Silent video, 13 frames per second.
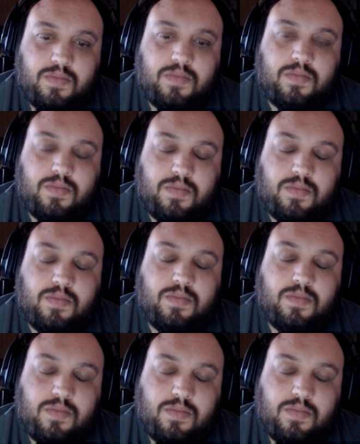
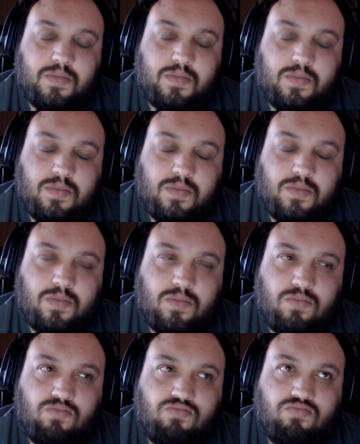
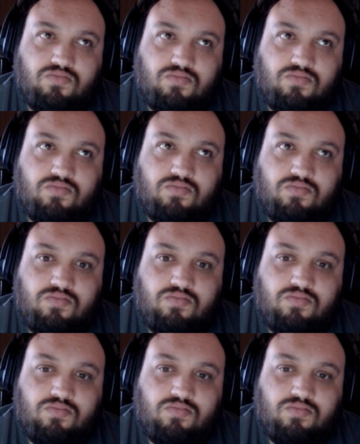
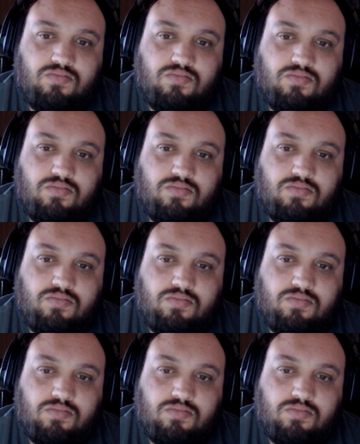
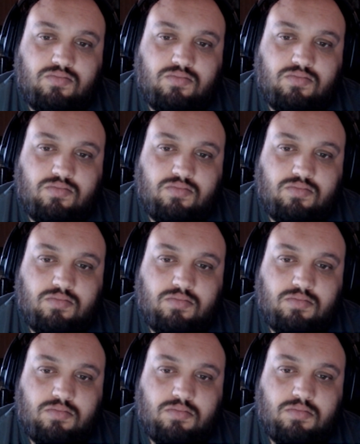
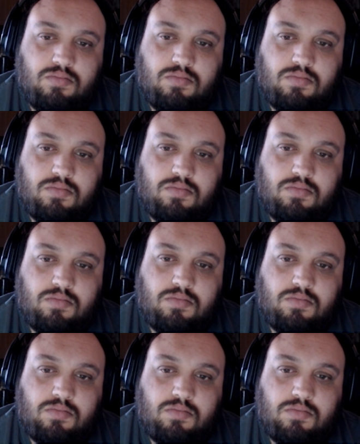
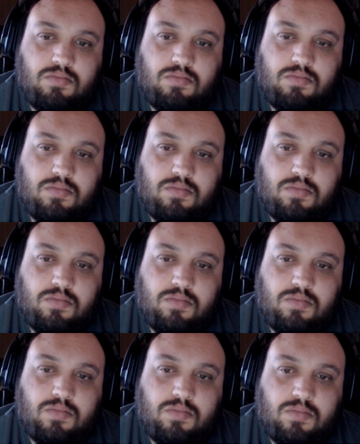
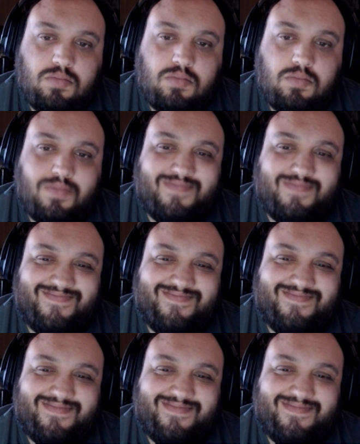
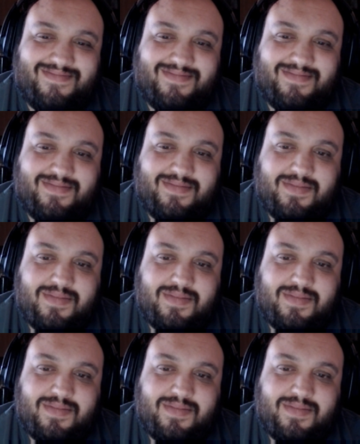This person isn't speaking.